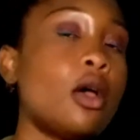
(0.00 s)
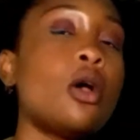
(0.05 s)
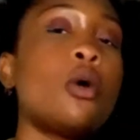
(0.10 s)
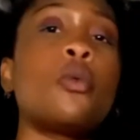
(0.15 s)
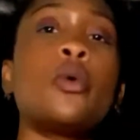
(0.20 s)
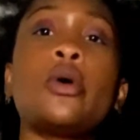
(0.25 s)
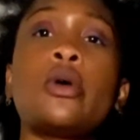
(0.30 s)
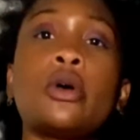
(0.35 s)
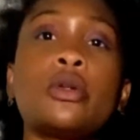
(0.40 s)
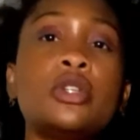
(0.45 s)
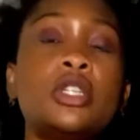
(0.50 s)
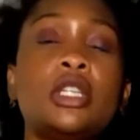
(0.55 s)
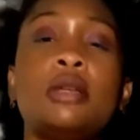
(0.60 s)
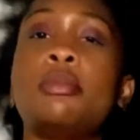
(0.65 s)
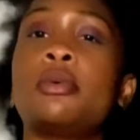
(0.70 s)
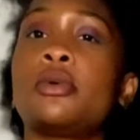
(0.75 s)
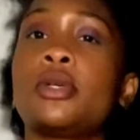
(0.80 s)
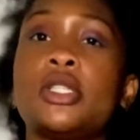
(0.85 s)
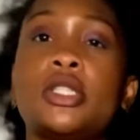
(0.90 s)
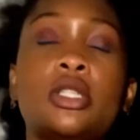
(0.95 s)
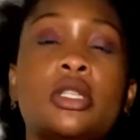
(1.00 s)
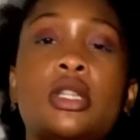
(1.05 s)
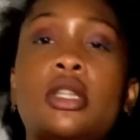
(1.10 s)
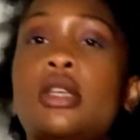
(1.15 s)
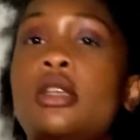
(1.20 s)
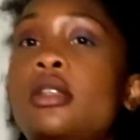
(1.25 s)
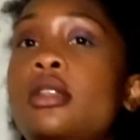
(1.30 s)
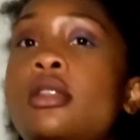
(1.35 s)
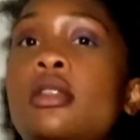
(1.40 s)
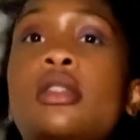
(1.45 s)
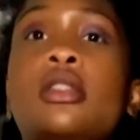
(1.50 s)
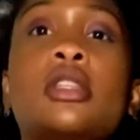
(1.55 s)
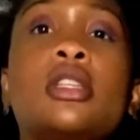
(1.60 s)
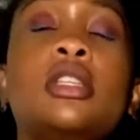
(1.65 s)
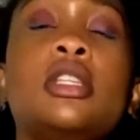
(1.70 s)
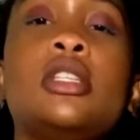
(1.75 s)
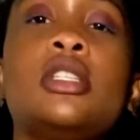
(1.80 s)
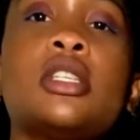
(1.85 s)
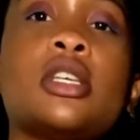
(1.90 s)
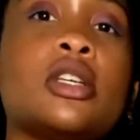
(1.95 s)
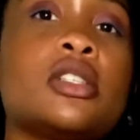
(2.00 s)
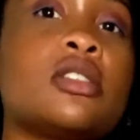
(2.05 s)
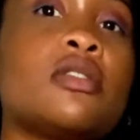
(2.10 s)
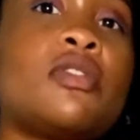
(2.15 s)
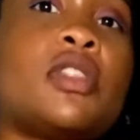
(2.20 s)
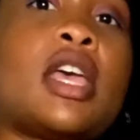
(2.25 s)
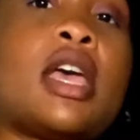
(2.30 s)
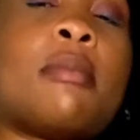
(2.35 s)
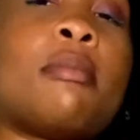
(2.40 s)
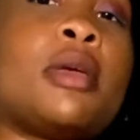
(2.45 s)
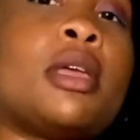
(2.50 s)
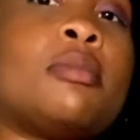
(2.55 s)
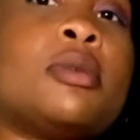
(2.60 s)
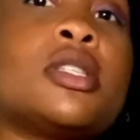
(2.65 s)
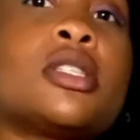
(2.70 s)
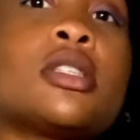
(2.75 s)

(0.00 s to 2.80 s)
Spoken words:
We'll go deeper into the details of that maybe